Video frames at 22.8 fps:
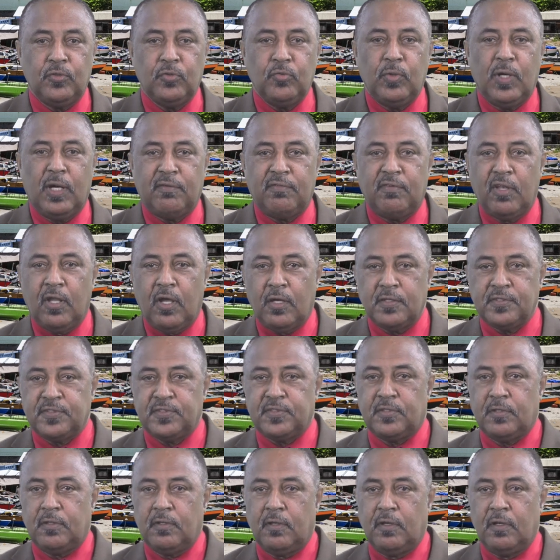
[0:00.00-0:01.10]
who have
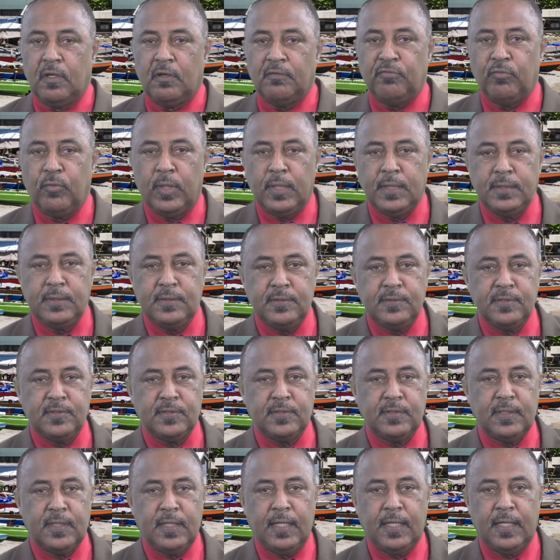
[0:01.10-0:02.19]
lost loved
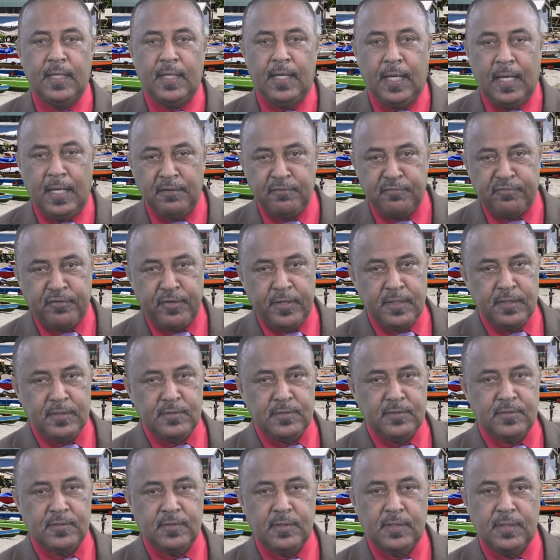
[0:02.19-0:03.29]
ones and
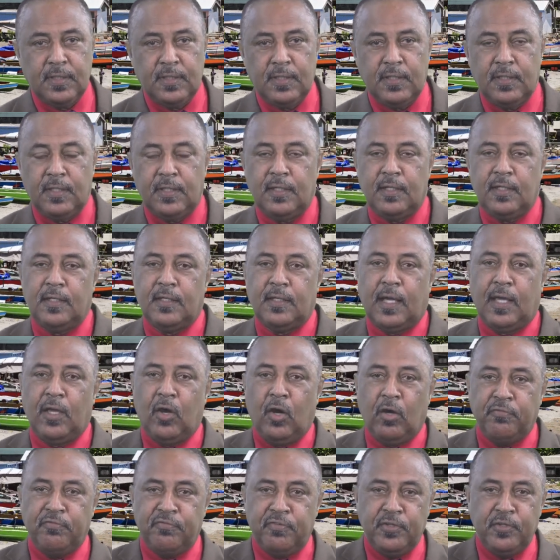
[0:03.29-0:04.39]
friends, I
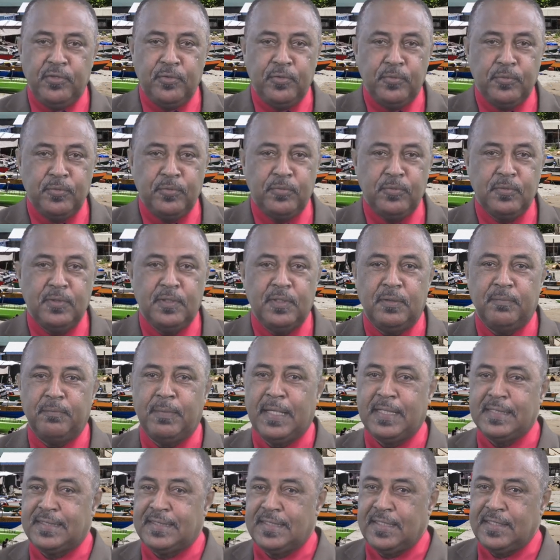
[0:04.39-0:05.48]
offer you
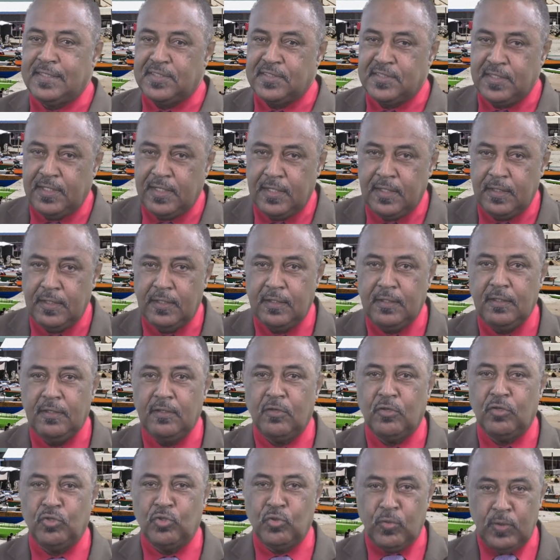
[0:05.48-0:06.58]
my sincere
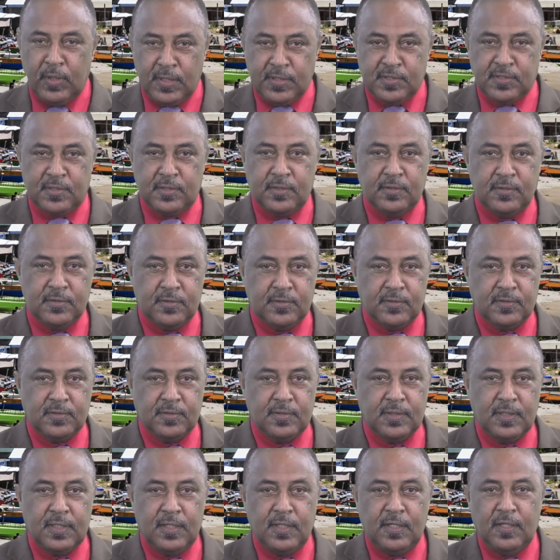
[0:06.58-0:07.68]

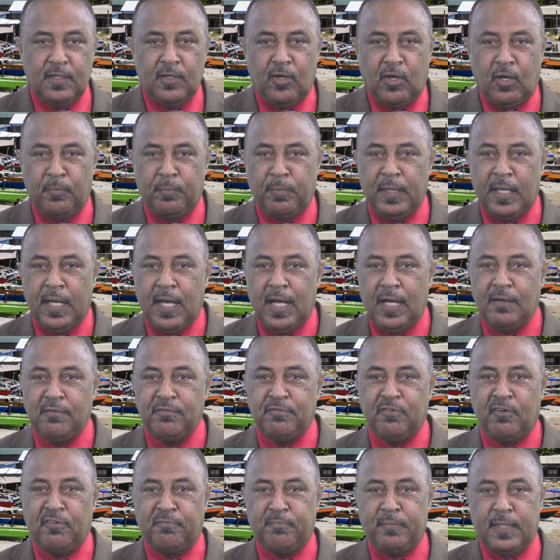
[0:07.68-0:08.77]
condolences on
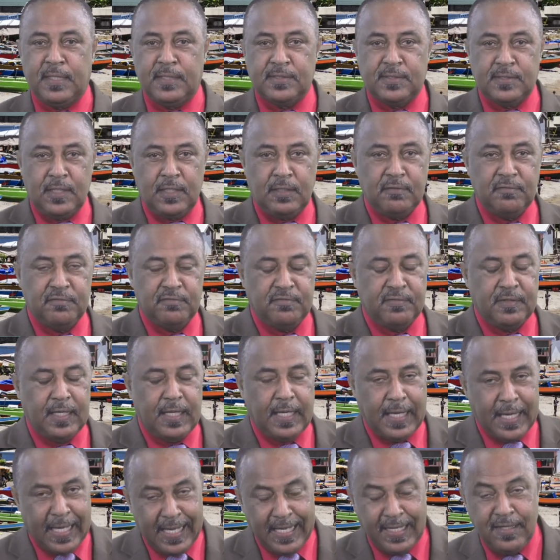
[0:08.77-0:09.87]
behalf of myself
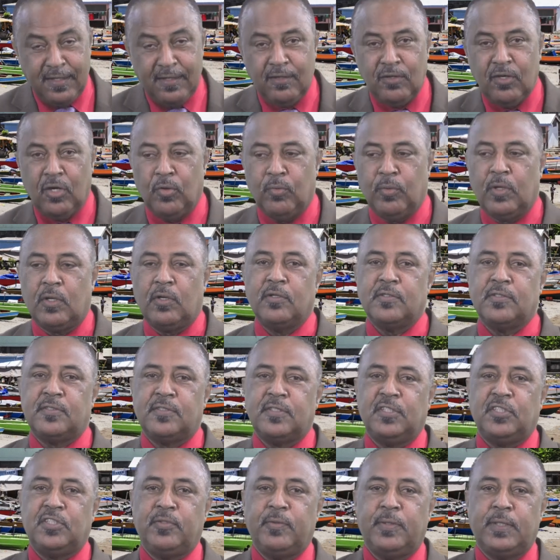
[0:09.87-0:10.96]
and our
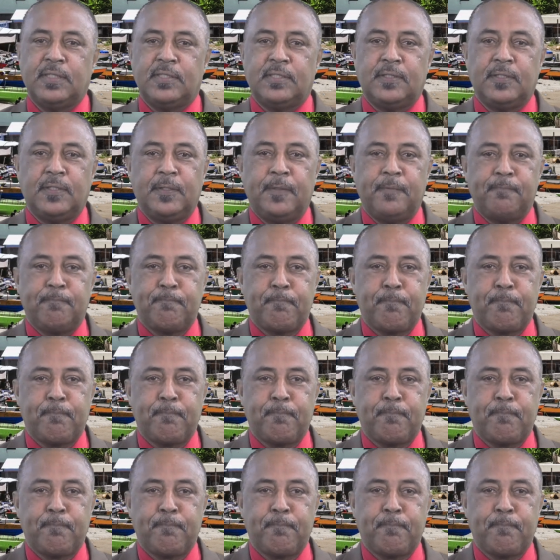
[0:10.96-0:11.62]
constituency.